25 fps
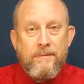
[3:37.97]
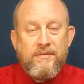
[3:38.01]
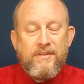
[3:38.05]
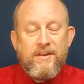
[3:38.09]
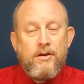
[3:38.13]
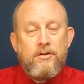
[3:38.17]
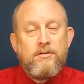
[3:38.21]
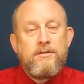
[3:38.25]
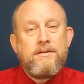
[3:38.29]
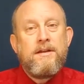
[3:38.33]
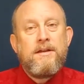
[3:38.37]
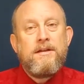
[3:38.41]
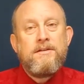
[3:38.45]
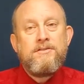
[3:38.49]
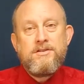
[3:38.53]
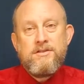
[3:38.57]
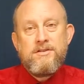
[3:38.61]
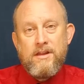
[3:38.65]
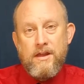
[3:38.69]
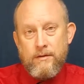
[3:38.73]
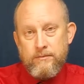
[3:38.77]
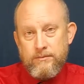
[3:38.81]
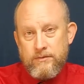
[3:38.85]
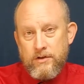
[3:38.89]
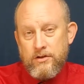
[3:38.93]
you're teaching
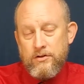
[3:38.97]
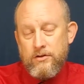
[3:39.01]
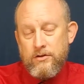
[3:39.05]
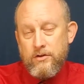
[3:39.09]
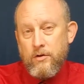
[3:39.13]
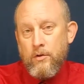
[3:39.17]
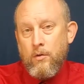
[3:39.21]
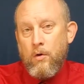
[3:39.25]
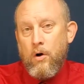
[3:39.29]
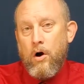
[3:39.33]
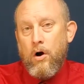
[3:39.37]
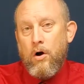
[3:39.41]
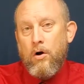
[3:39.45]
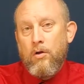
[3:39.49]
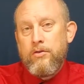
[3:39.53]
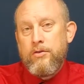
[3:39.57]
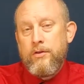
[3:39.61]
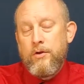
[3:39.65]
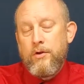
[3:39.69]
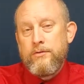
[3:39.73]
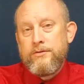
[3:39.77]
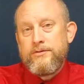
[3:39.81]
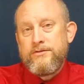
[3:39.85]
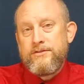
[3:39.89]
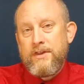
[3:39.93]
them to do all
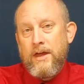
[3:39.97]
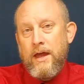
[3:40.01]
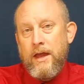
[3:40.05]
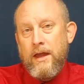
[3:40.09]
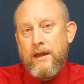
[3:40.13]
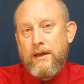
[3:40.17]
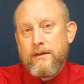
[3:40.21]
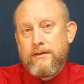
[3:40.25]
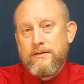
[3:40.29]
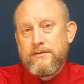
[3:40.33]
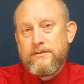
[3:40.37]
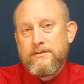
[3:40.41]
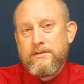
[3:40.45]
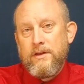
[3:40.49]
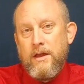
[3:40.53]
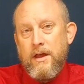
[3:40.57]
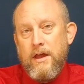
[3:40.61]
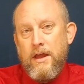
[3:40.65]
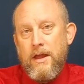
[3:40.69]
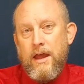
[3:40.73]
those things.